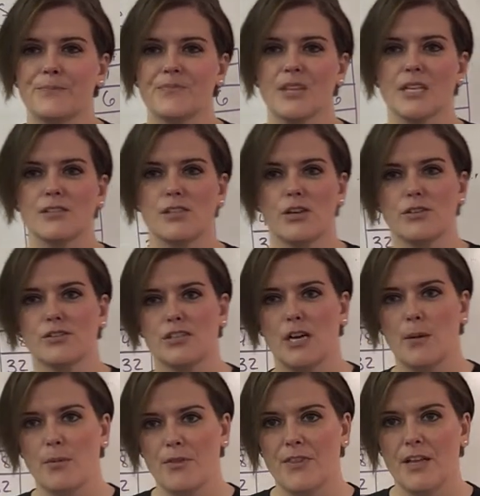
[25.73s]
So there's a
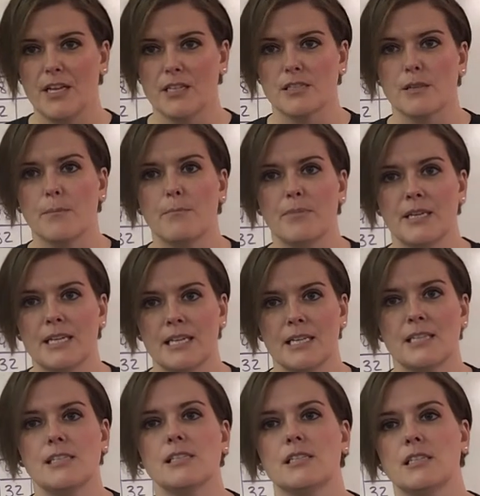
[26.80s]
couple of things. The
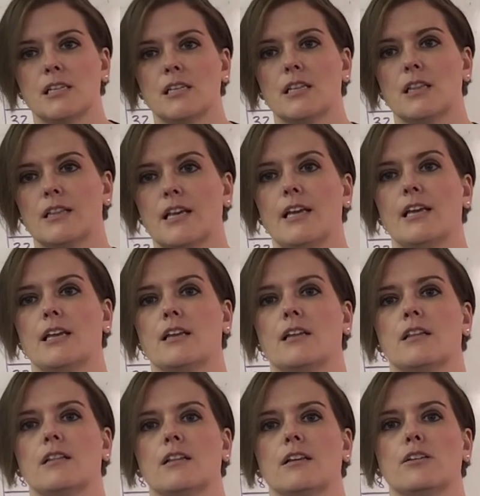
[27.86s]
biggest thing
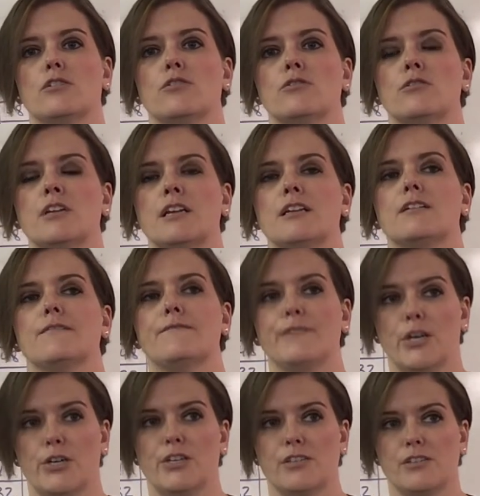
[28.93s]
that you need to
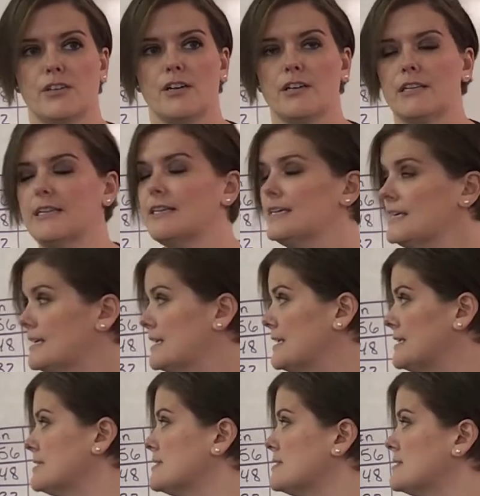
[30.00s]
focus on
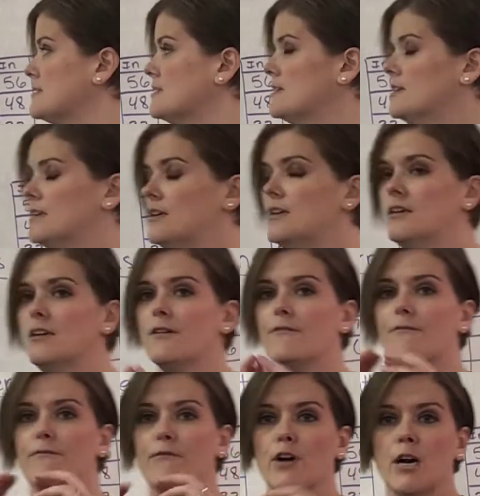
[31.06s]
is
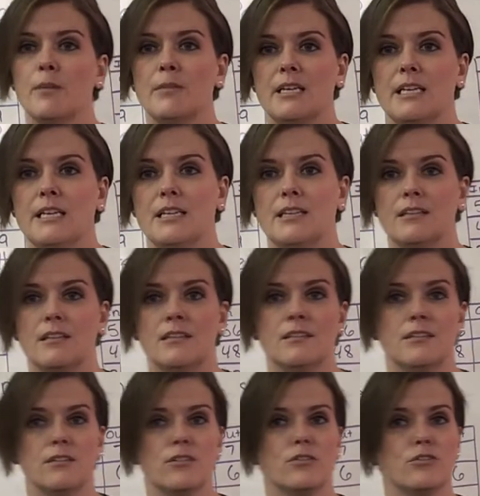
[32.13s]
from in
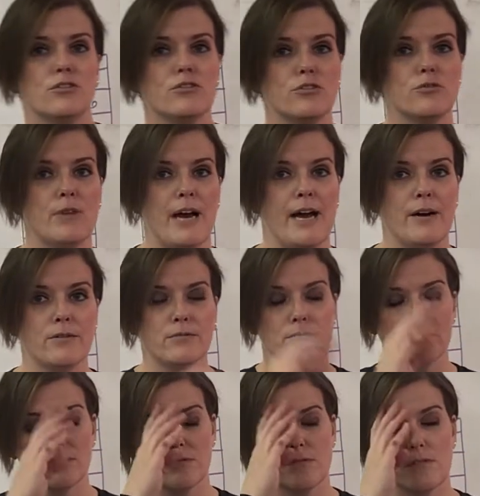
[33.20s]
to out.
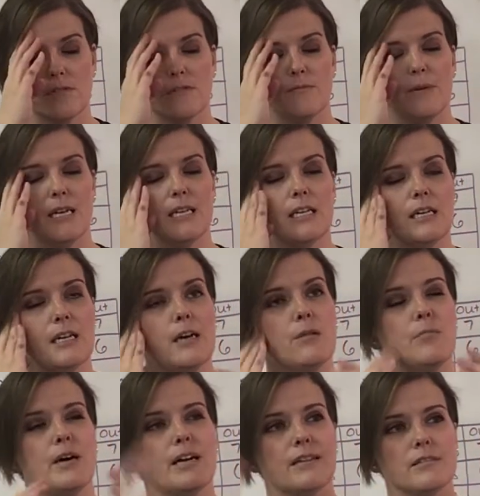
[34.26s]
So if my in and out
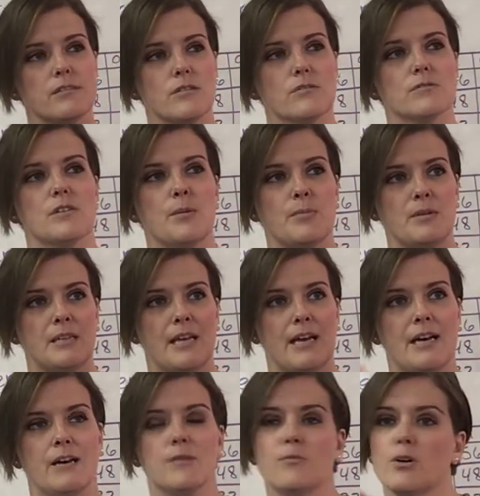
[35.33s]
box goes up and
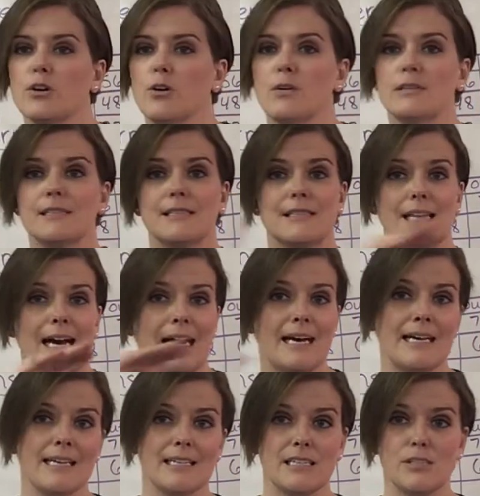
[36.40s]
down, we're going
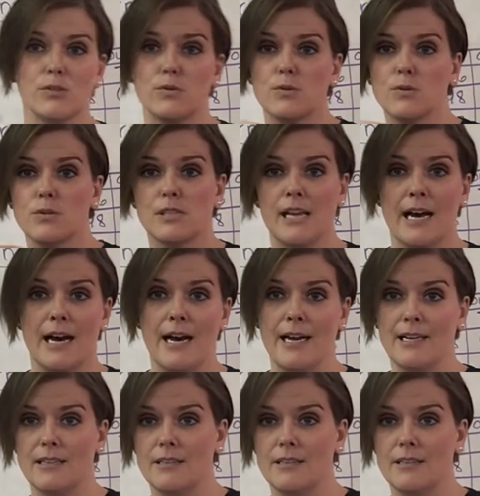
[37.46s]
side to side.